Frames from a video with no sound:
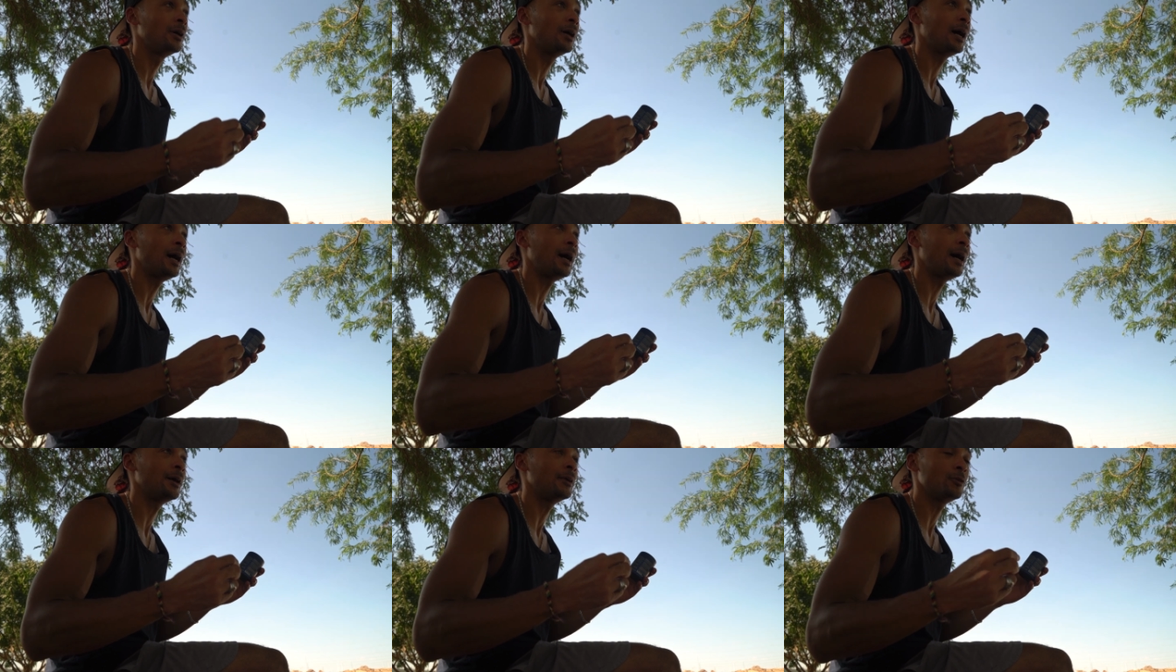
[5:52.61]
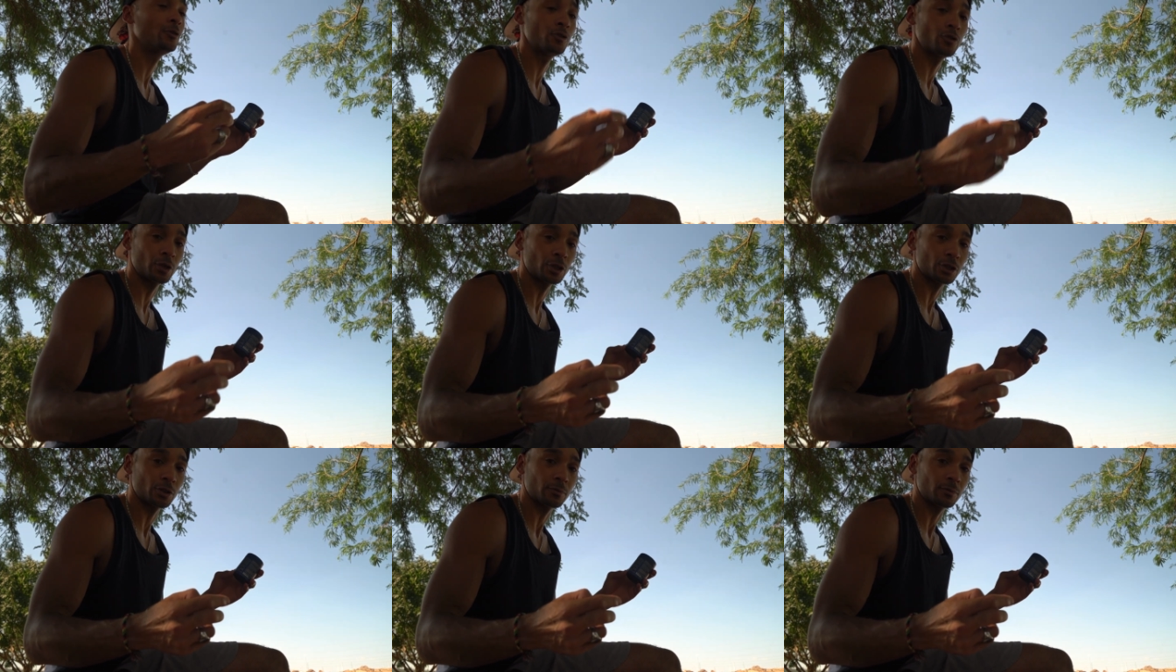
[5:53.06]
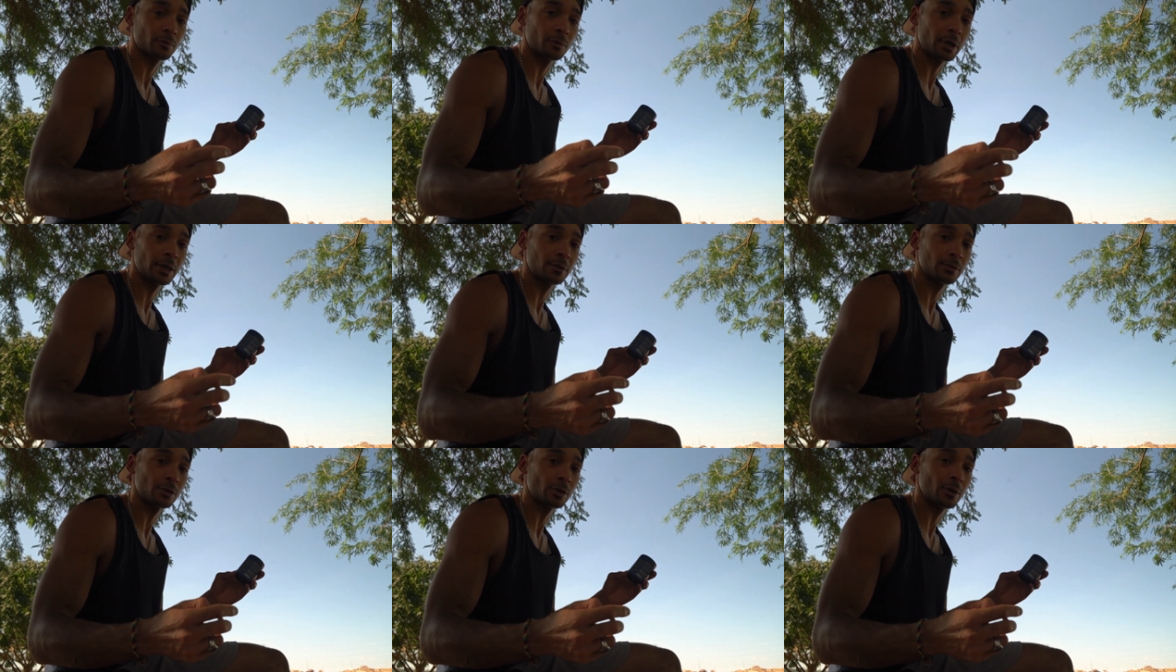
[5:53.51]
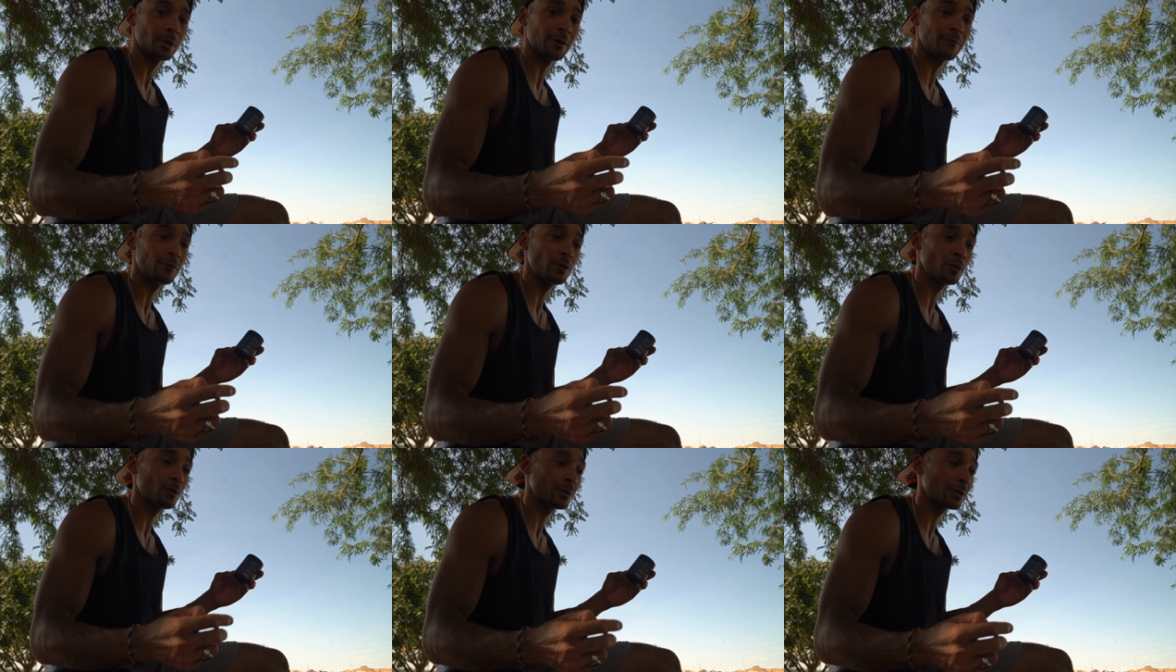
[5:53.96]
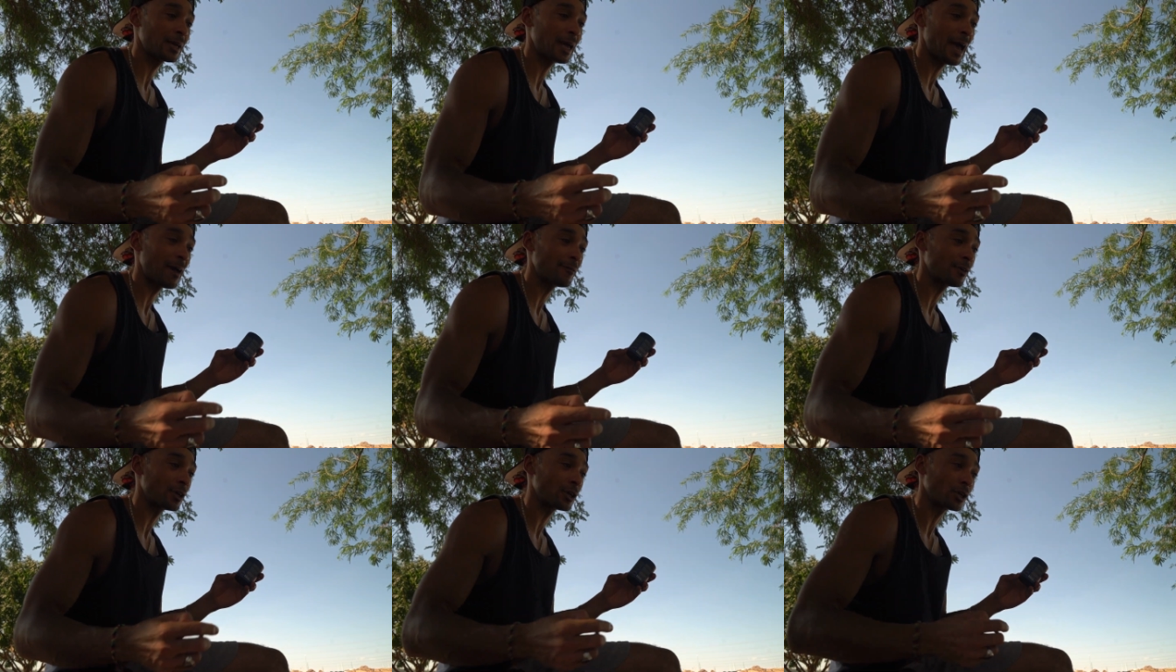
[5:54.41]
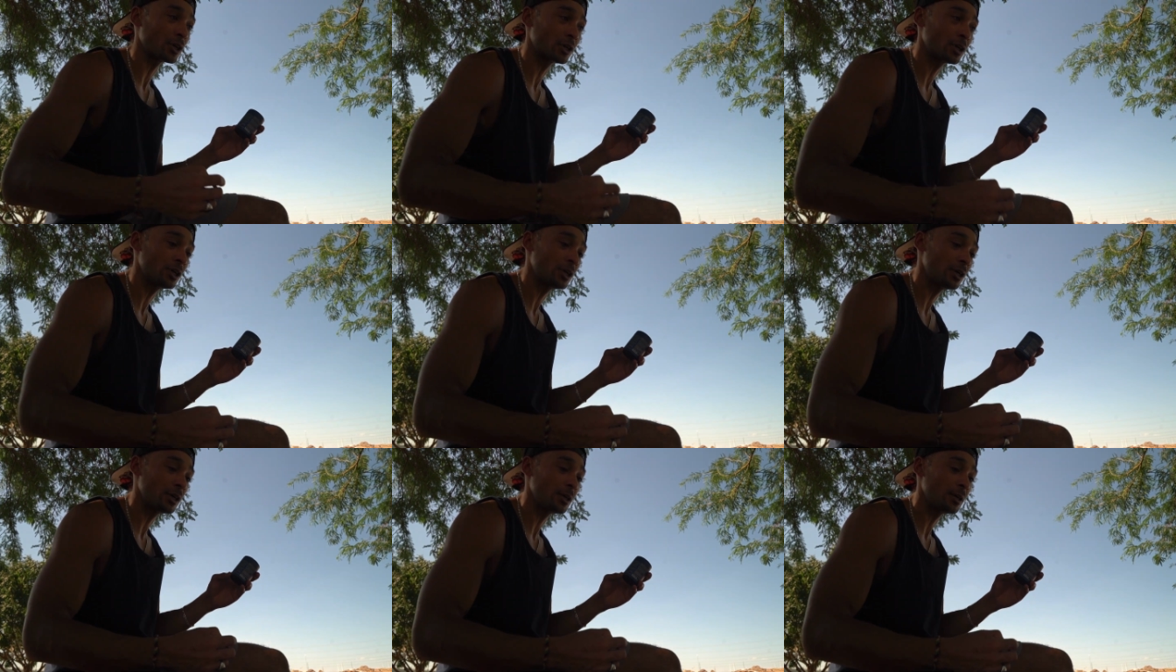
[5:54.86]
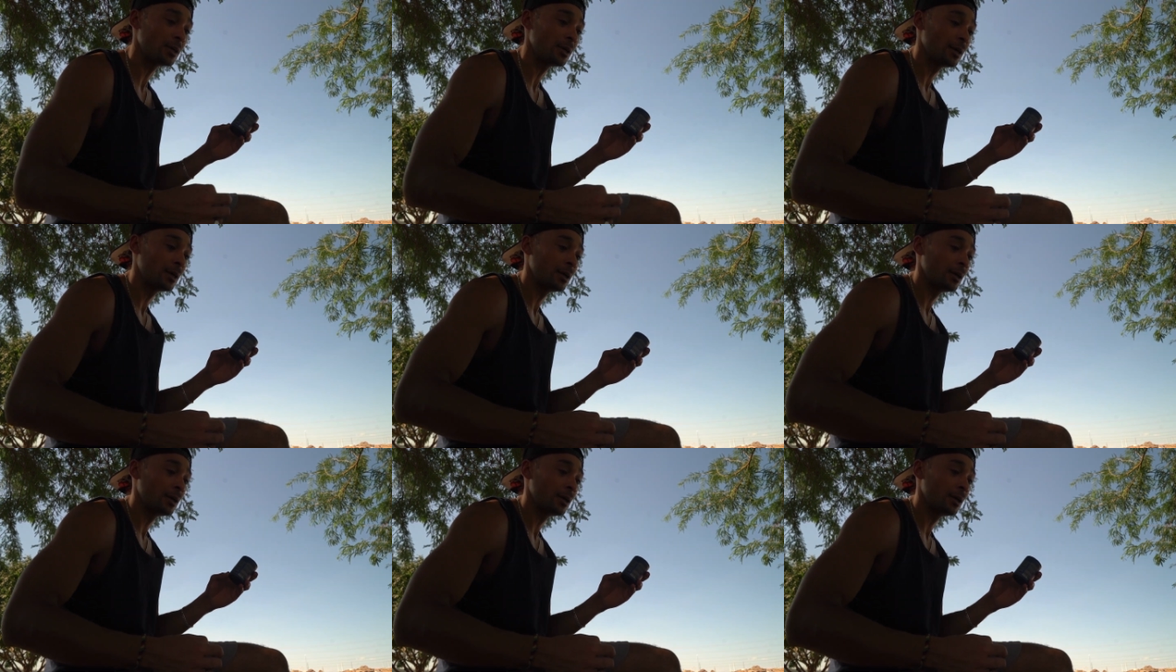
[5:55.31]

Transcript: uh, nutrition right so if you're having good